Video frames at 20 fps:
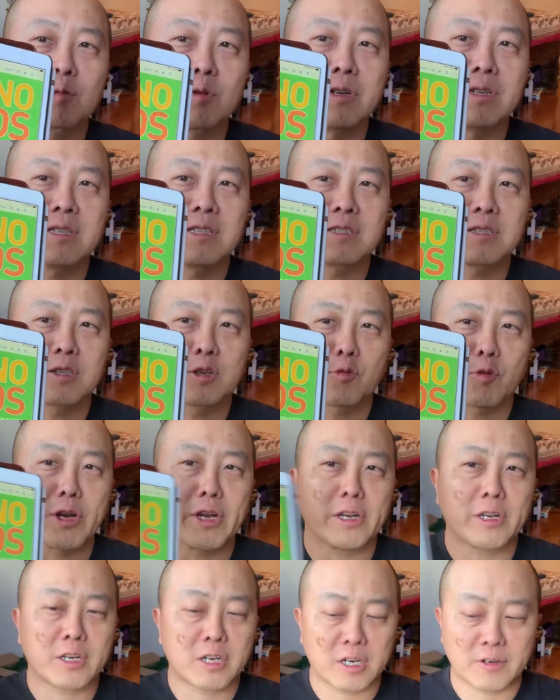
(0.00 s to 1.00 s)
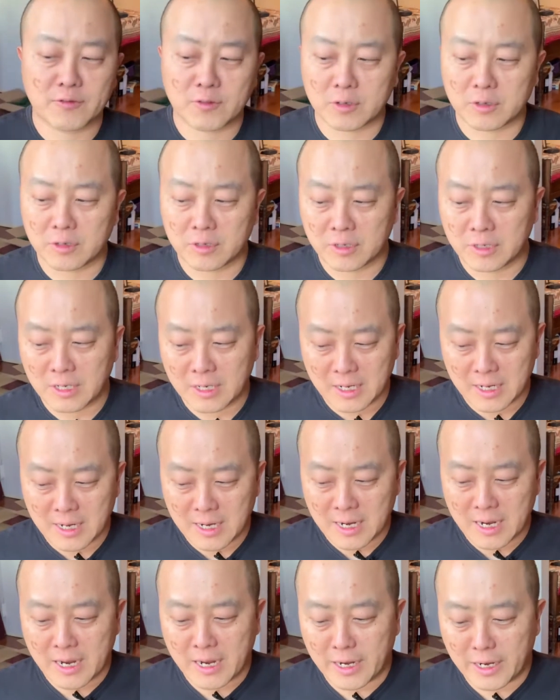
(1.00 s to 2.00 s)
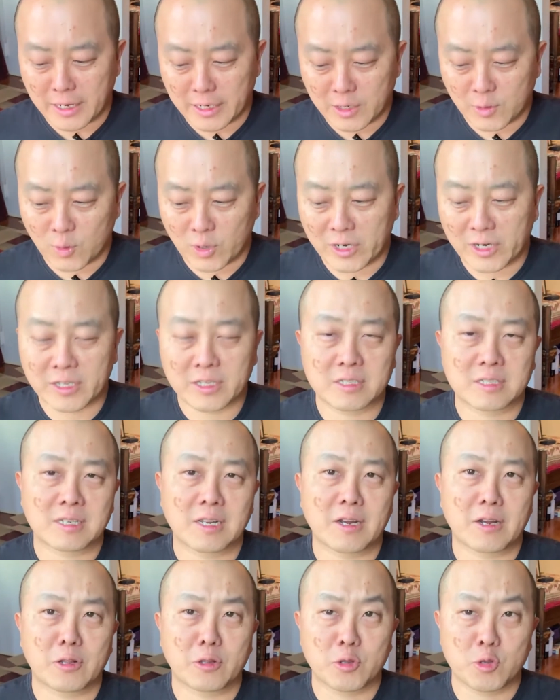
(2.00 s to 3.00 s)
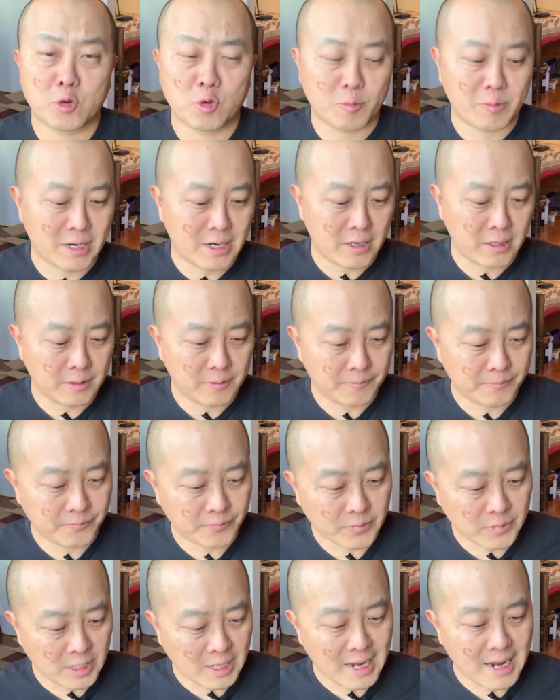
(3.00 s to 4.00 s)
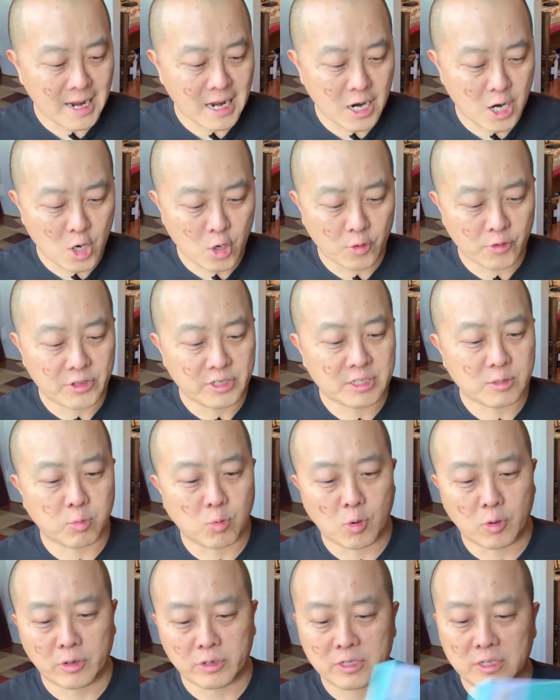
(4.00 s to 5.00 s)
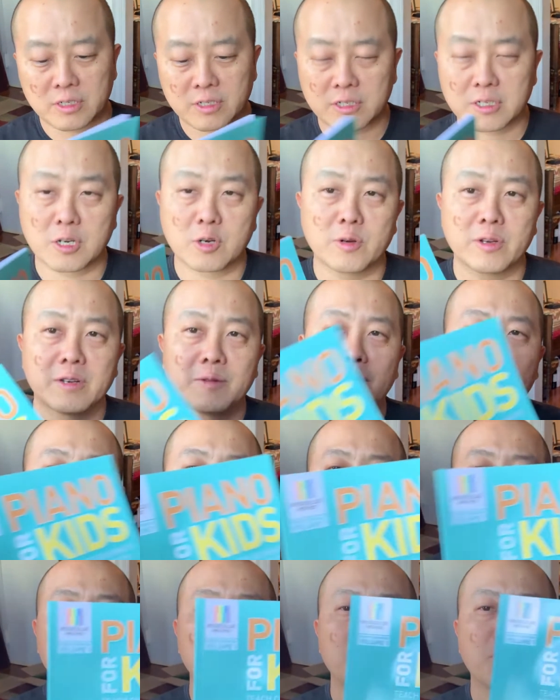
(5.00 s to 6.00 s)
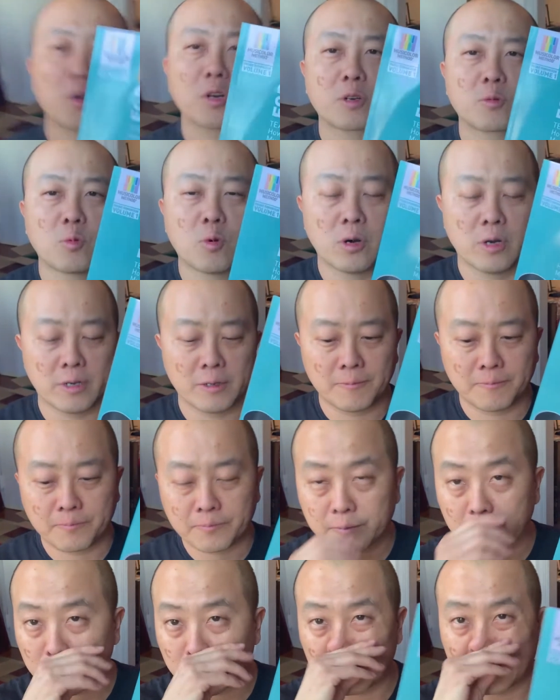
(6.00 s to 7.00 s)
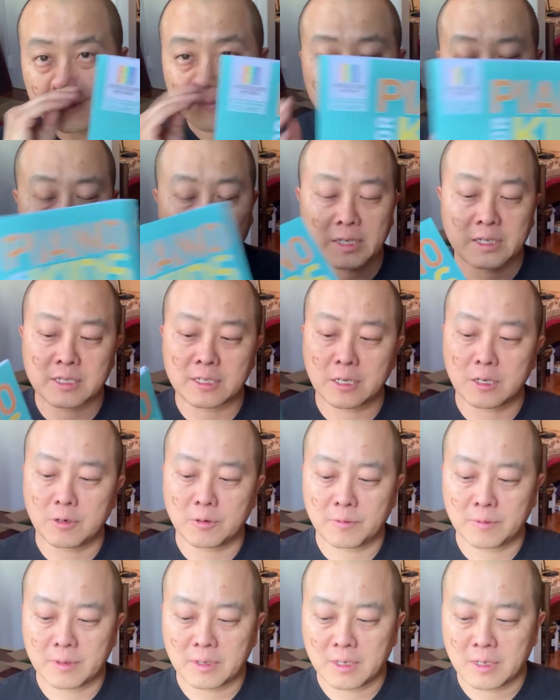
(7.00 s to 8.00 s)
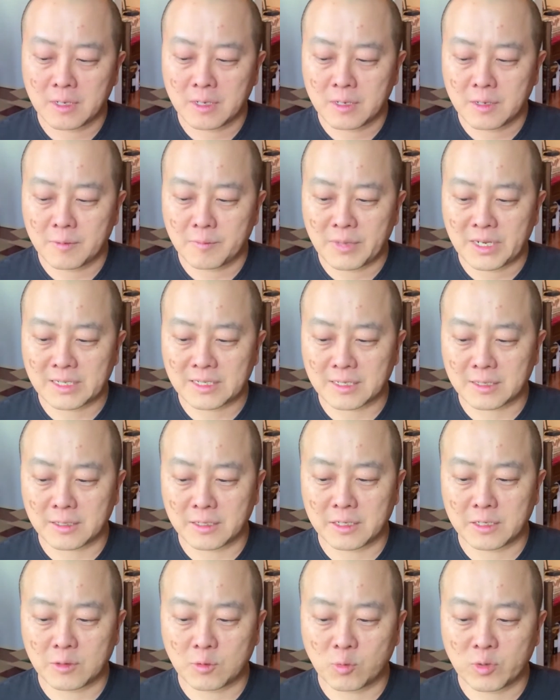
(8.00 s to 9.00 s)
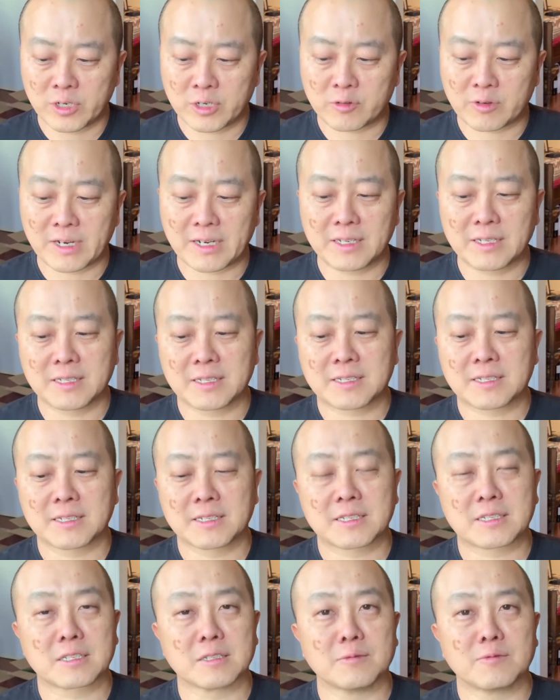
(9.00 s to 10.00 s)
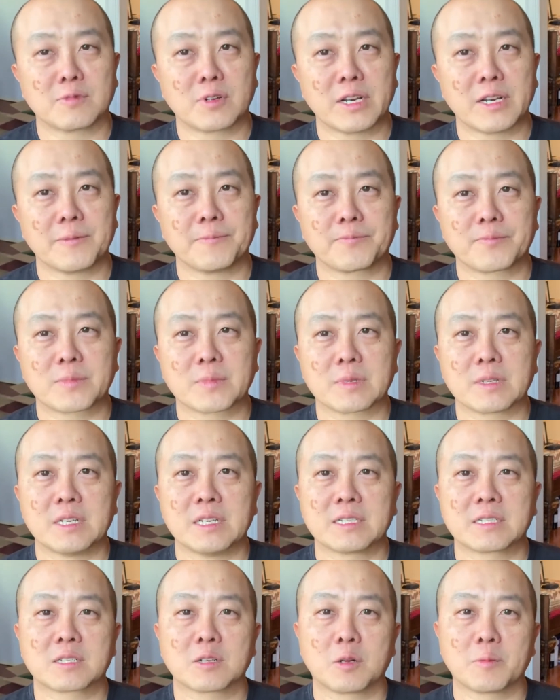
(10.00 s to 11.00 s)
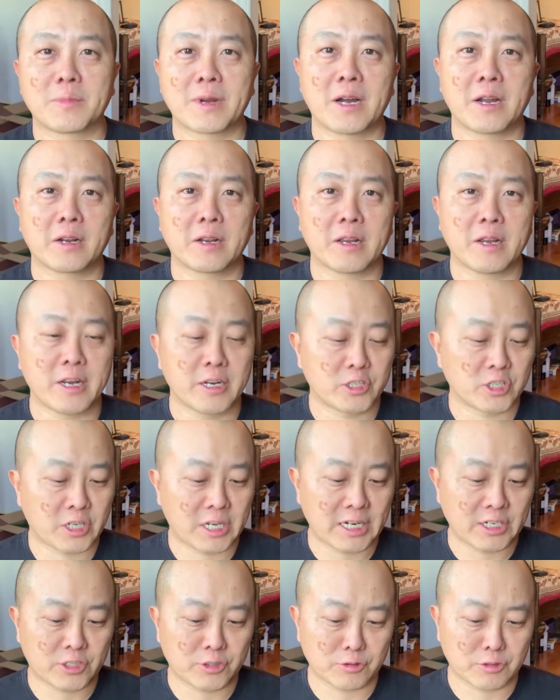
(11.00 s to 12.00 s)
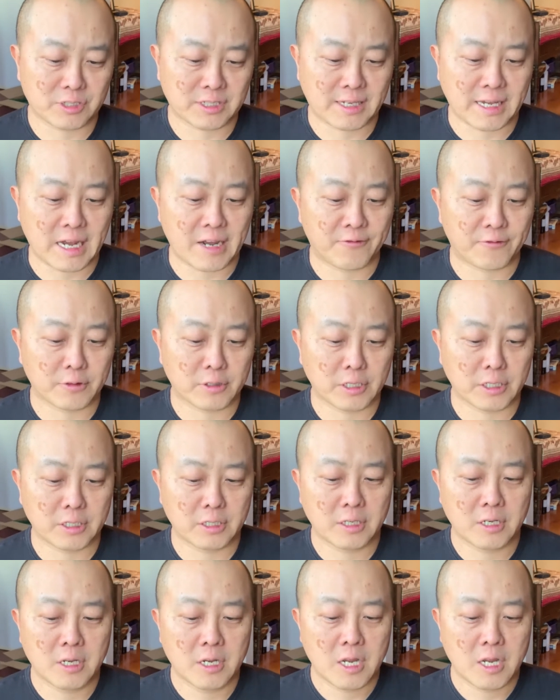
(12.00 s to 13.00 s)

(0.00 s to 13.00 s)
one is the green cover, and I wanted to tell you about how this works. So, in book one, so basically, we created a system, right? It's all about educational scaffolding.